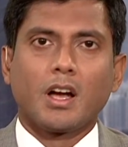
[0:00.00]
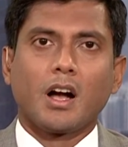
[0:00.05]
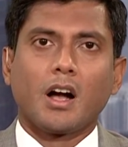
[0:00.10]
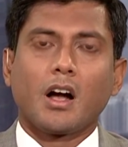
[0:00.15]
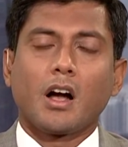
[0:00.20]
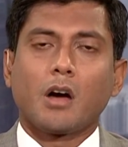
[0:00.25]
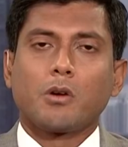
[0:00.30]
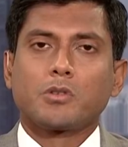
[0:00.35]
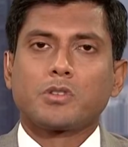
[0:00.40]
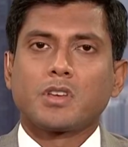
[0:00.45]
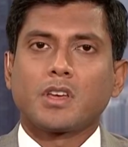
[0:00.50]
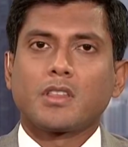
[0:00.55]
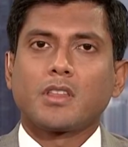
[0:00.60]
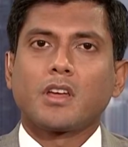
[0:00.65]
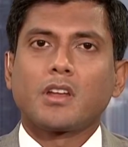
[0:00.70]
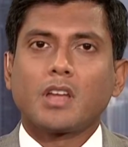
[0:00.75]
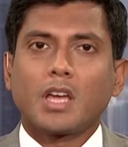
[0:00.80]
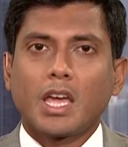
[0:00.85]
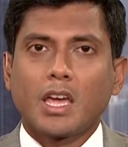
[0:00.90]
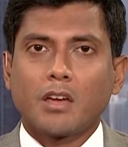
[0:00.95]
I would say
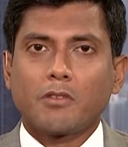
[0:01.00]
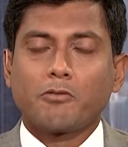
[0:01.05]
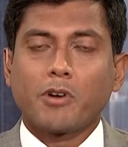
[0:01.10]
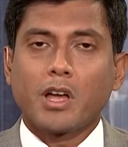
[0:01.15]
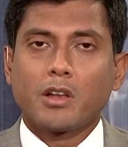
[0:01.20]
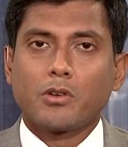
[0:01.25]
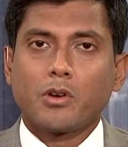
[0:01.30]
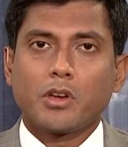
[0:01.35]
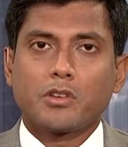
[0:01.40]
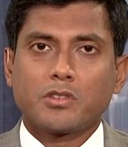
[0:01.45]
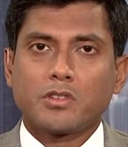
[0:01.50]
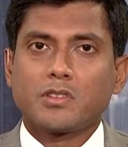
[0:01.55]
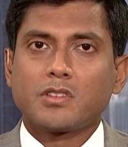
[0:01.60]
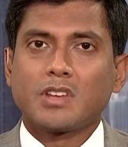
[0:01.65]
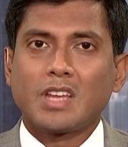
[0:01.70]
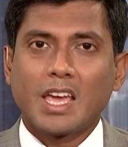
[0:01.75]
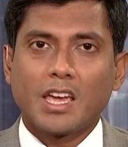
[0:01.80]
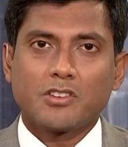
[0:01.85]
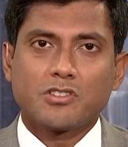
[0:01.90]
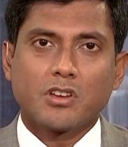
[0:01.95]
that a, eh,
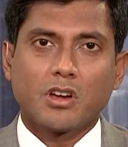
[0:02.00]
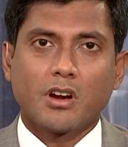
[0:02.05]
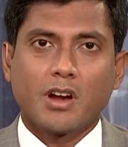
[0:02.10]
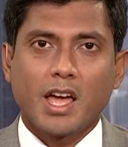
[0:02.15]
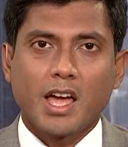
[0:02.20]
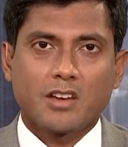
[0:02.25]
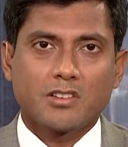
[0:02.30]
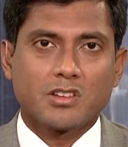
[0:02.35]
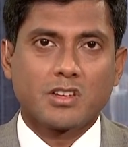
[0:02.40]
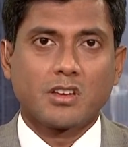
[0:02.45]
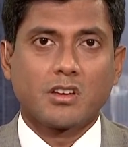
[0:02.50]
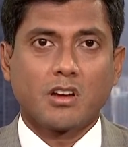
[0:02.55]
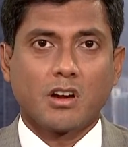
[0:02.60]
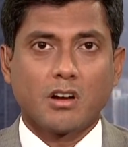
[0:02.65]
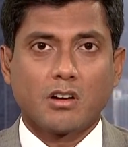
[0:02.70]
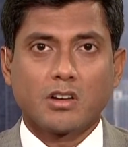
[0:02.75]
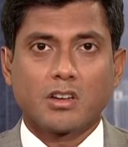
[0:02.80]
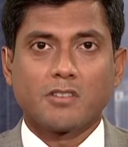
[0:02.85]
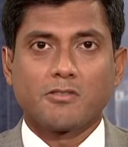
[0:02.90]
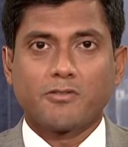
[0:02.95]
valuations in Asia are actually
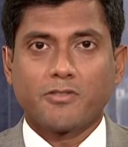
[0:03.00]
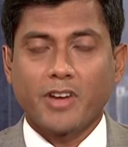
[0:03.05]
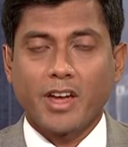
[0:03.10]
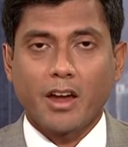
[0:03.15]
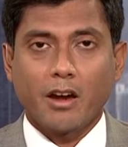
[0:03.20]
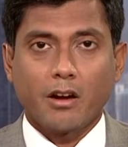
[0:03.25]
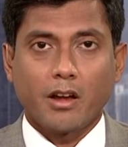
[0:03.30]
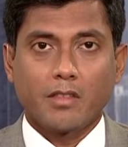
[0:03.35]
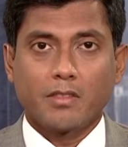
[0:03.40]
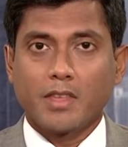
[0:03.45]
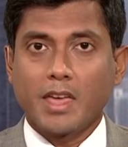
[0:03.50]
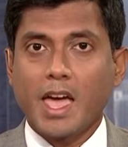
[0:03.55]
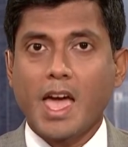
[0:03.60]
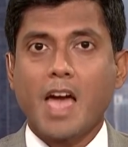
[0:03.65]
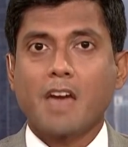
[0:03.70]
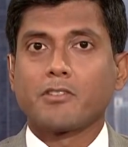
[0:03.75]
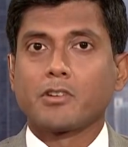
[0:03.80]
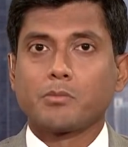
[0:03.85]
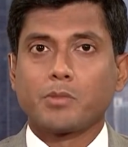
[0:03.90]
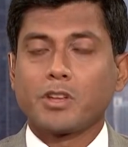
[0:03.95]
currently fair, and they
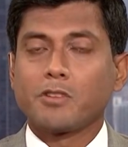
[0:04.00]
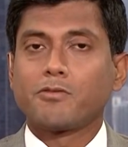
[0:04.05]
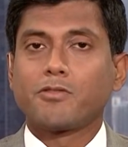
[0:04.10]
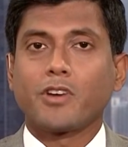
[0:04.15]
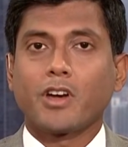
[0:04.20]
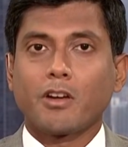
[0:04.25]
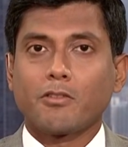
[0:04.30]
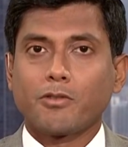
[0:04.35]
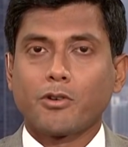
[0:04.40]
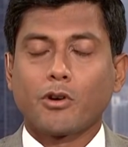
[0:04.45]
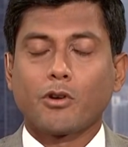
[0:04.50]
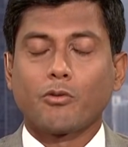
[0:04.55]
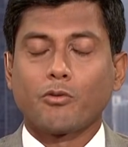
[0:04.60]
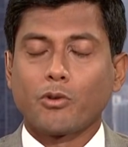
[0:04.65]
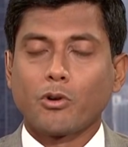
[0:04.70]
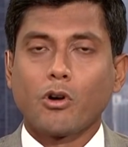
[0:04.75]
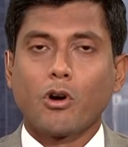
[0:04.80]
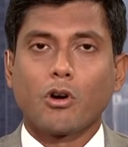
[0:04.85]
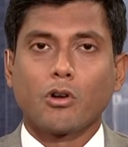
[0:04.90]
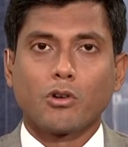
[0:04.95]
haven't been fair for a
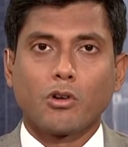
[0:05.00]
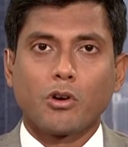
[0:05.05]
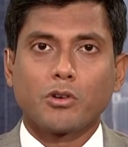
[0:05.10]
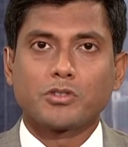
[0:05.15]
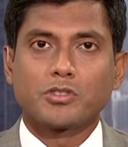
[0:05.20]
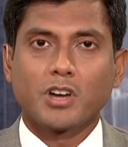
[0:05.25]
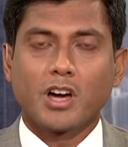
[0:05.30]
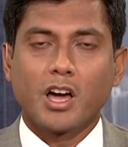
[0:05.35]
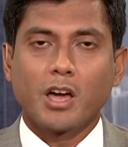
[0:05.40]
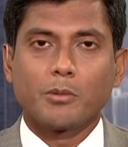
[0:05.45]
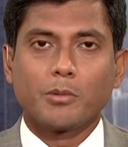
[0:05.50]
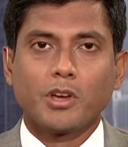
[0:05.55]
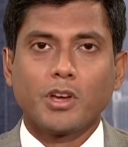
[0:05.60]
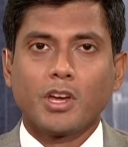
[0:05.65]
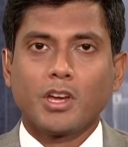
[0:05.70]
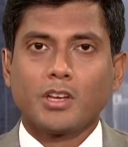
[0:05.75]
long, long time.